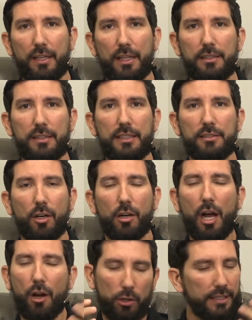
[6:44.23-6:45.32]
And these are
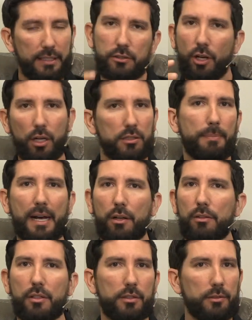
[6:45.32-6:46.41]
already talked
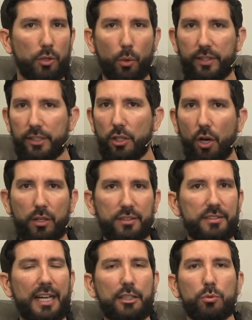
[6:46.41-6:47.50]
about, knowing your dog's
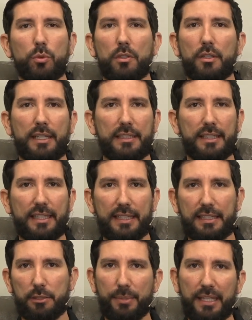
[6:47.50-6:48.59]
schedule and getting
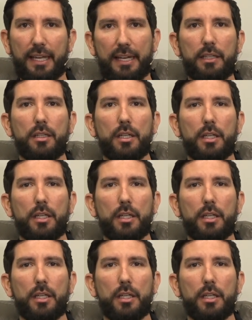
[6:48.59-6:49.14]
in the beginning.